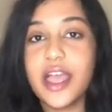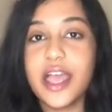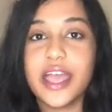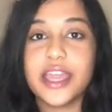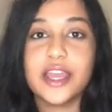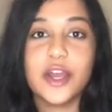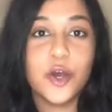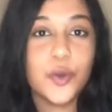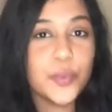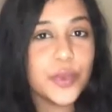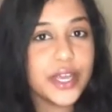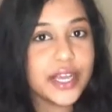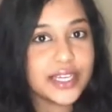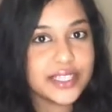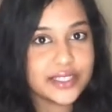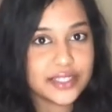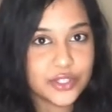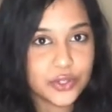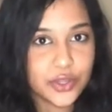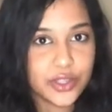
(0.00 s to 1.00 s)
and I hope you
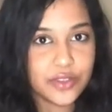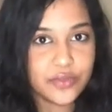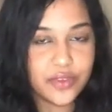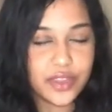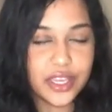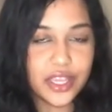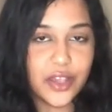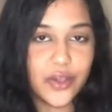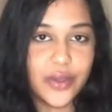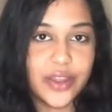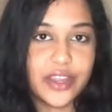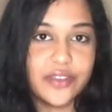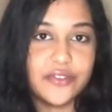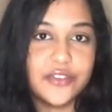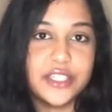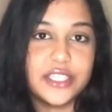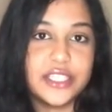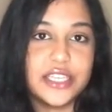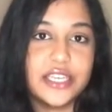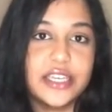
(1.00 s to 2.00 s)
guys enjoyed the video, and
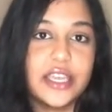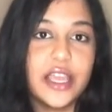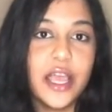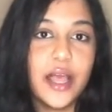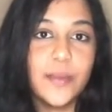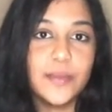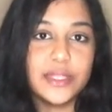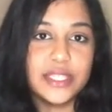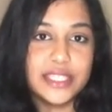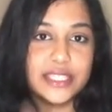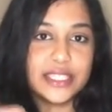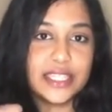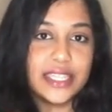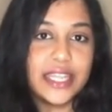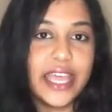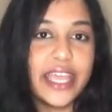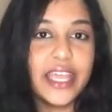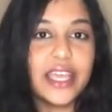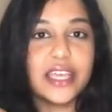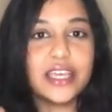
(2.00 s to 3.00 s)
if you did, please
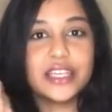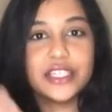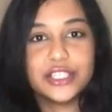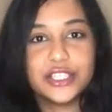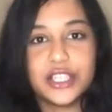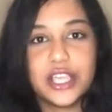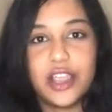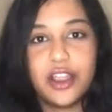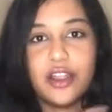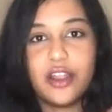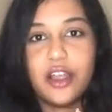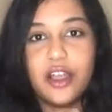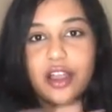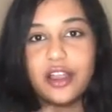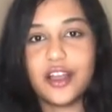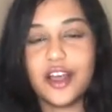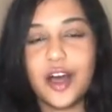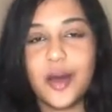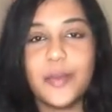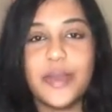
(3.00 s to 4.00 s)
like, share,
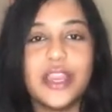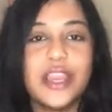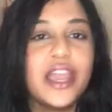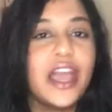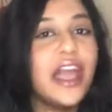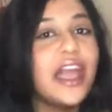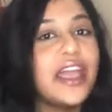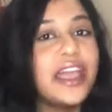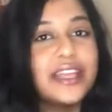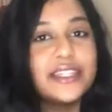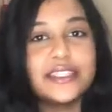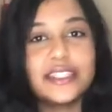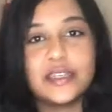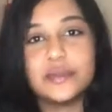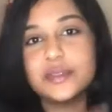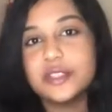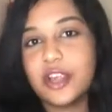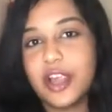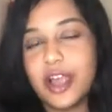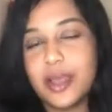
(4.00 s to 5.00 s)
comment, and
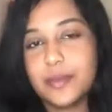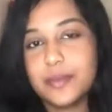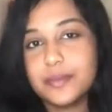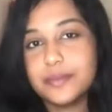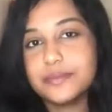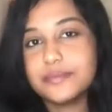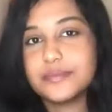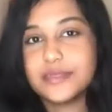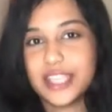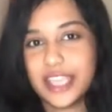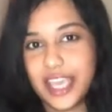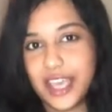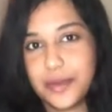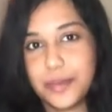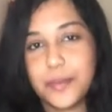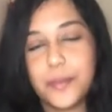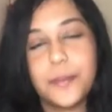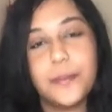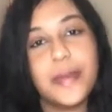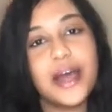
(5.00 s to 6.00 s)
subscribe. Okay,
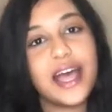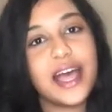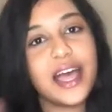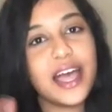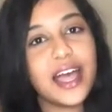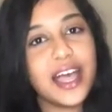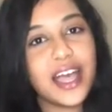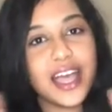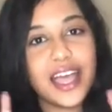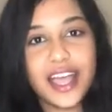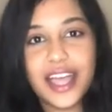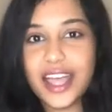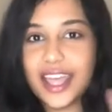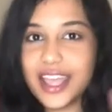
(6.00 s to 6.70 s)
bye!